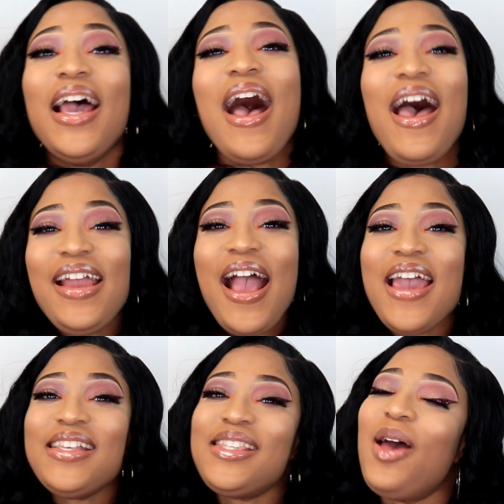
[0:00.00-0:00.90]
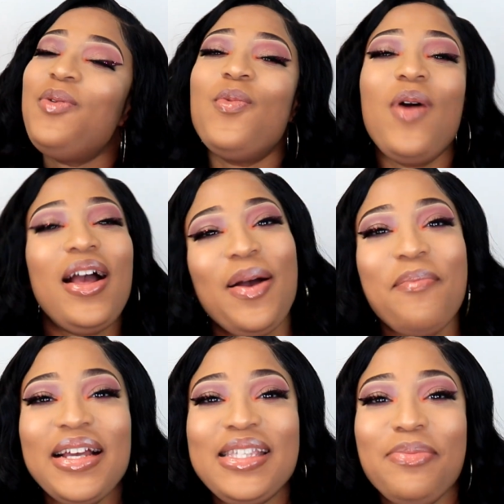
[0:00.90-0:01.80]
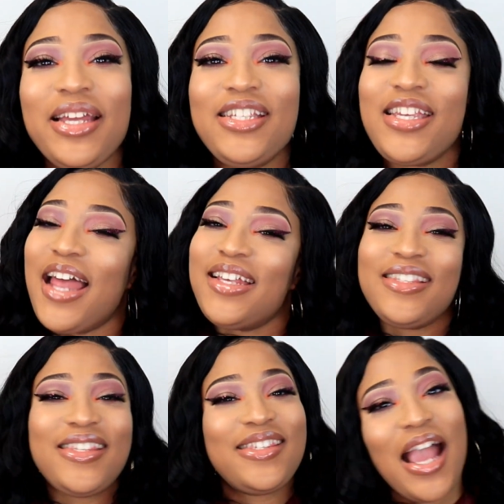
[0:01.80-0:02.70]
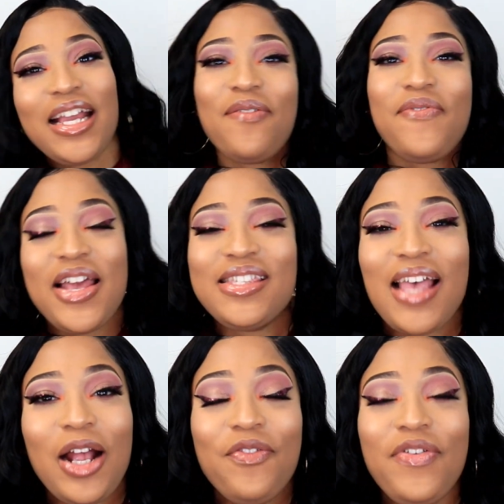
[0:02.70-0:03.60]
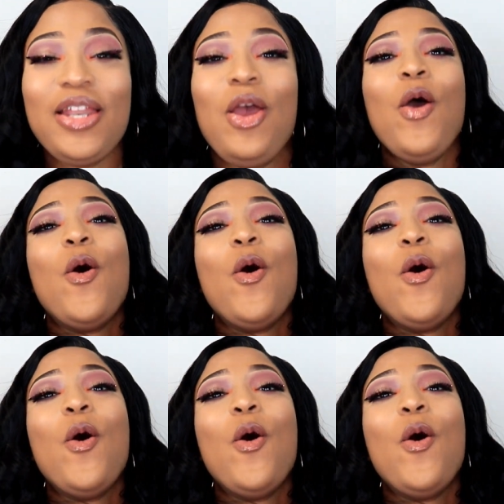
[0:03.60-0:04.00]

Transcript: Hi guys, and welcome back to my channel, Sakafet.